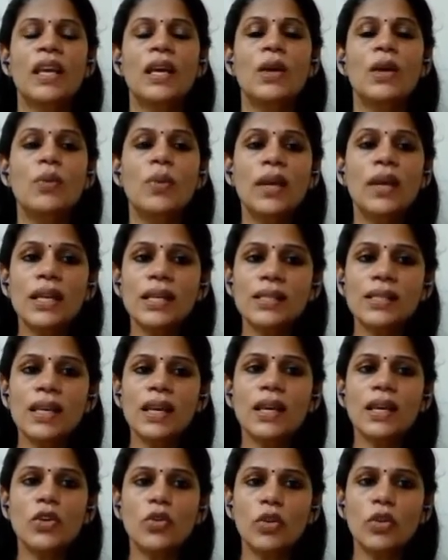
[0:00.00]
When I say
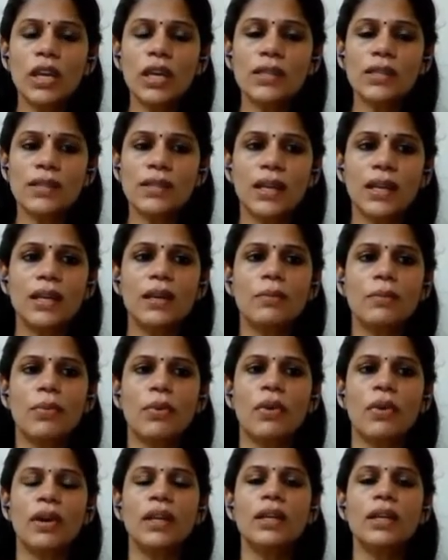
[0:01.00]
unique selling
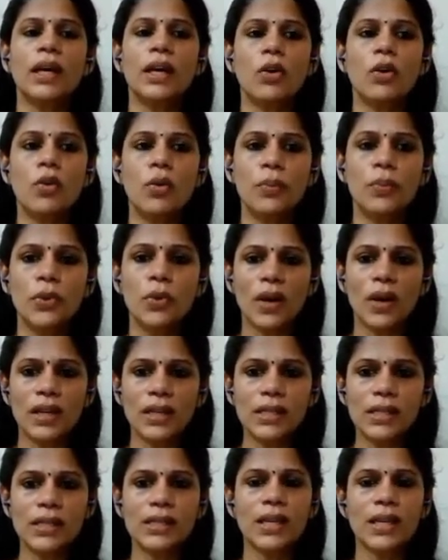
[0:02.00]
point, I hope you
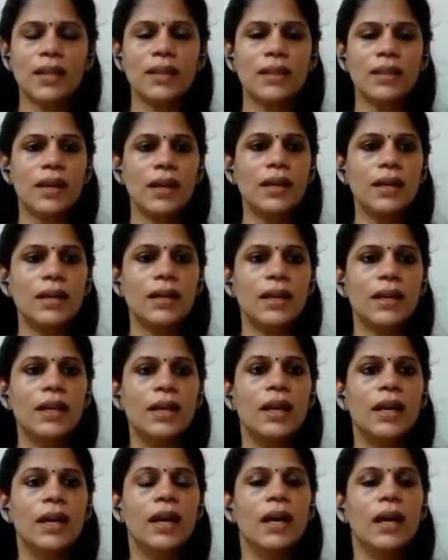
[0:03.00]
understand that
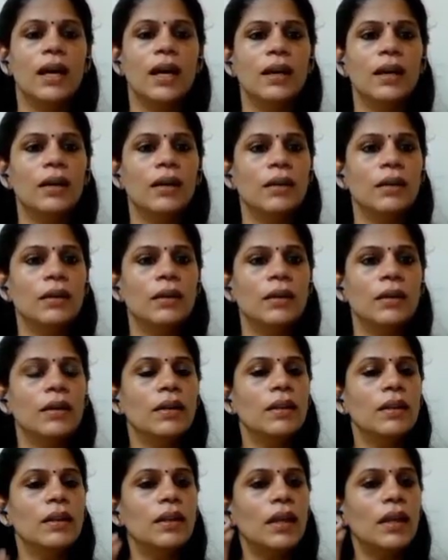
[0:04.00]

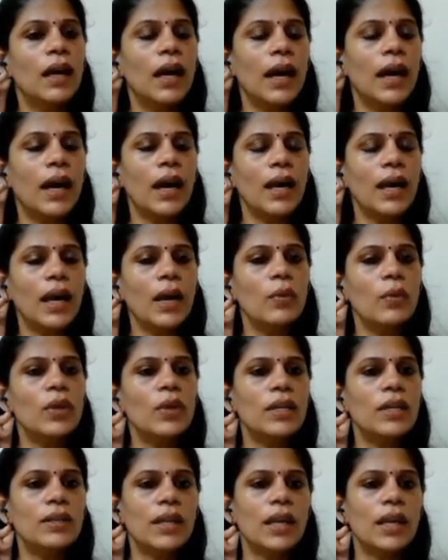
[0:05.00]
I would
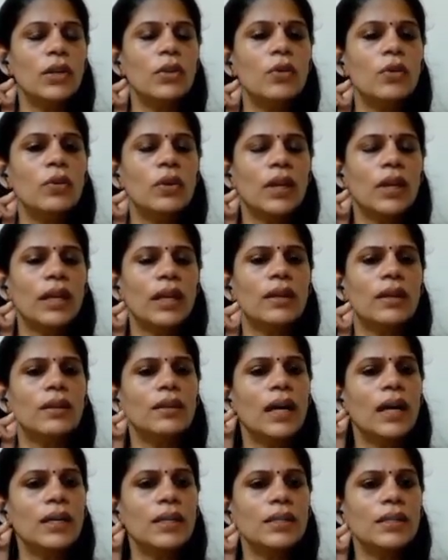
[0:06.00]
tell you, like,
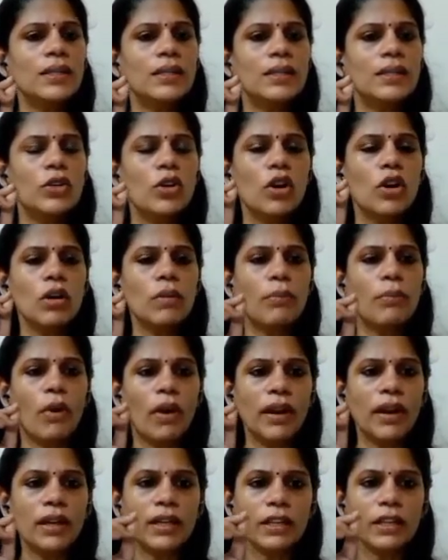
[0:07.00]
that is your
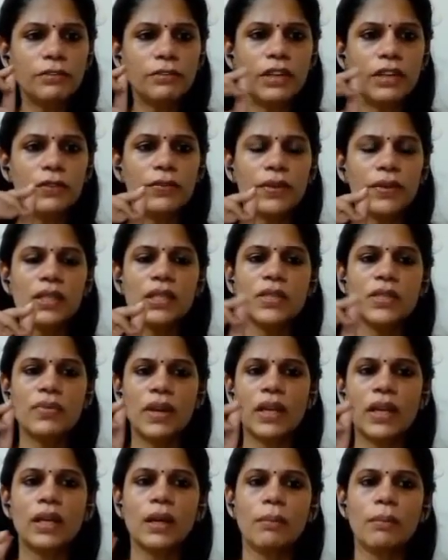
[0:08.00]
point of difference
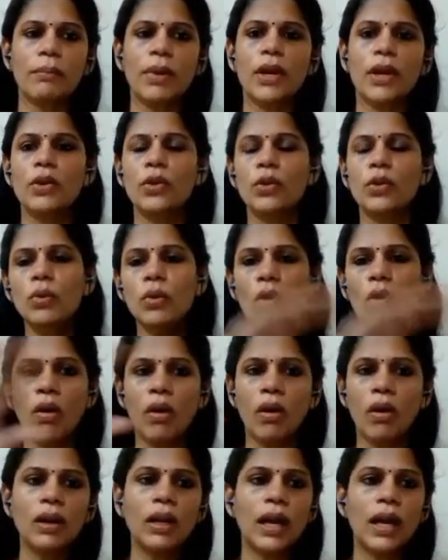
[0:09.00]
when compared to
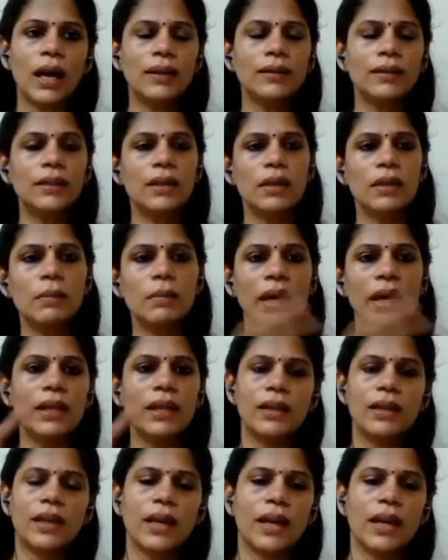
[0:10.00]
all other
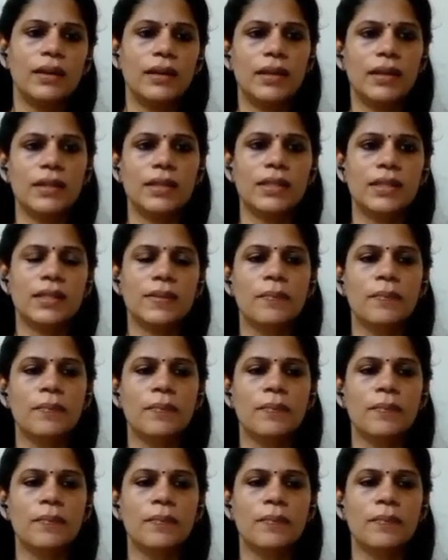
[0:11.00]
remaining candidates.